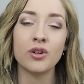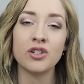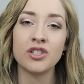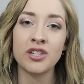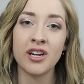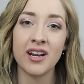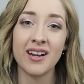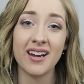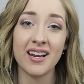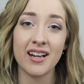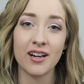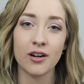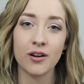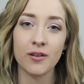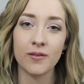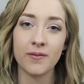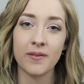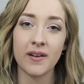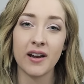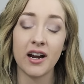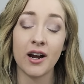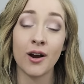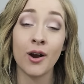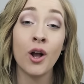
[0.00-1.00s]
which can
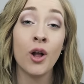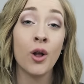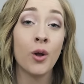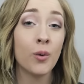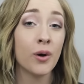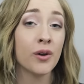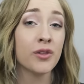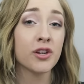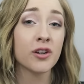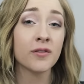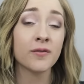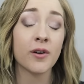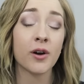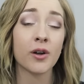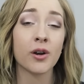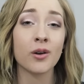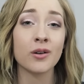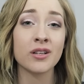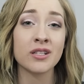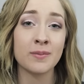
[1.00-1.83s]
interfere with your photo,